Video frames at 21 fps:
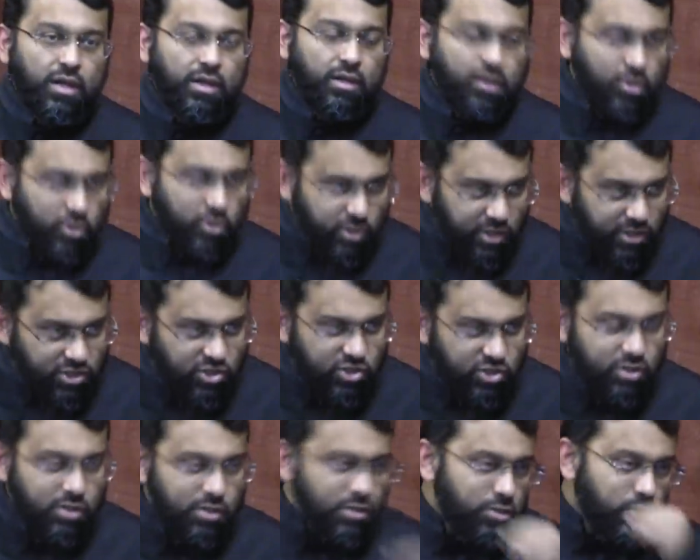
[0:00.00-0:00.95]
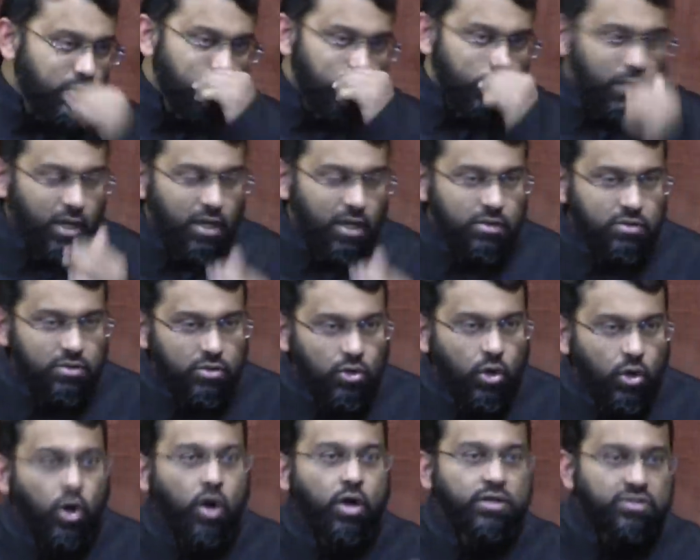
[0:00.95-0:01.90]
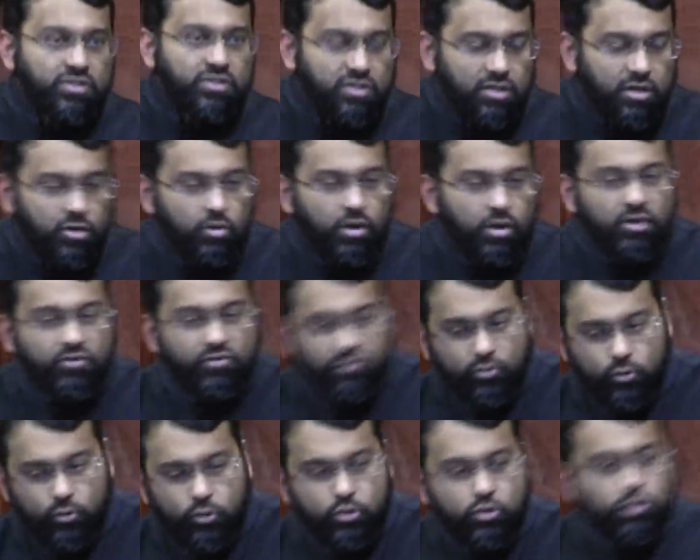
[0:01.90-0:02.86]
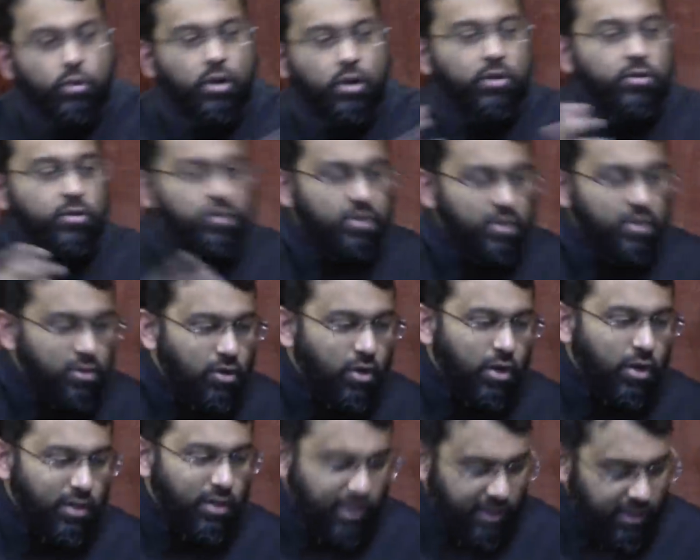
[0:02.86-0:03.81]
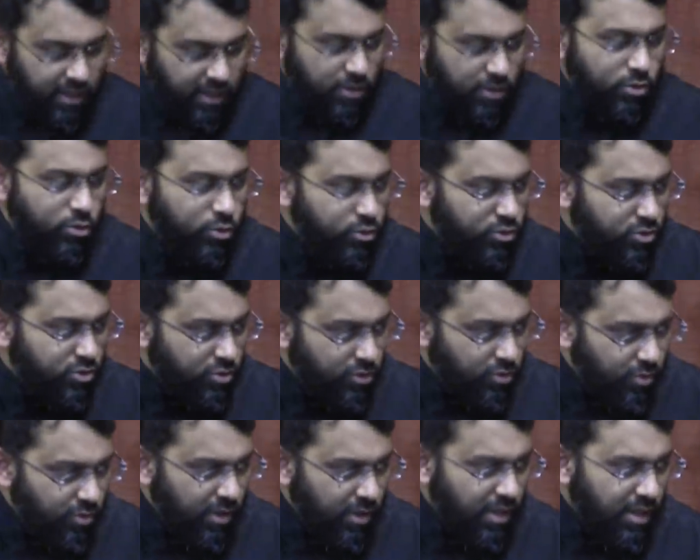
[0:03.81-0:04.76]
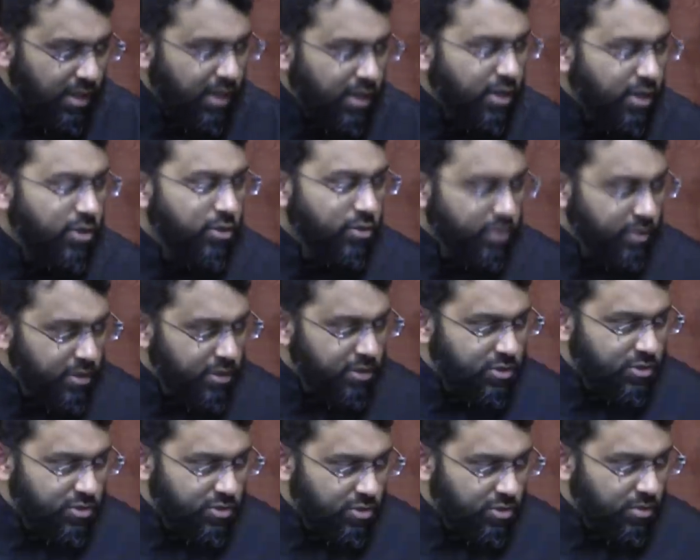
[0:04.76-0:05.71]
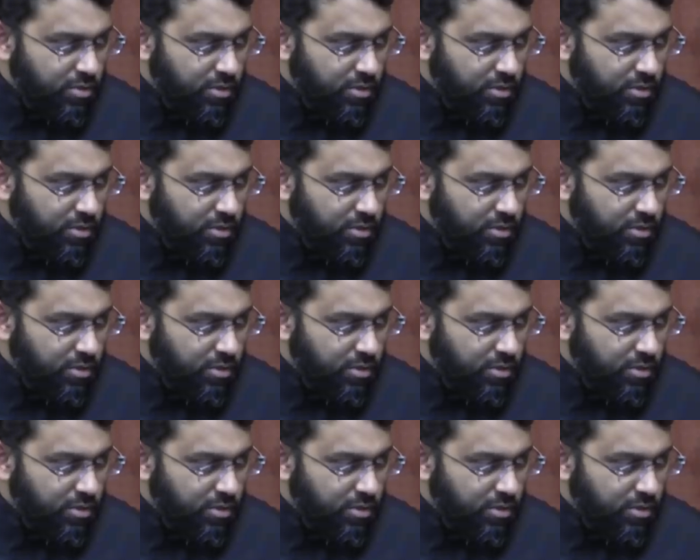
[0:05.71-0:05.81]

Christians do not consecrate food to other than God like Hindus do, like other religions do.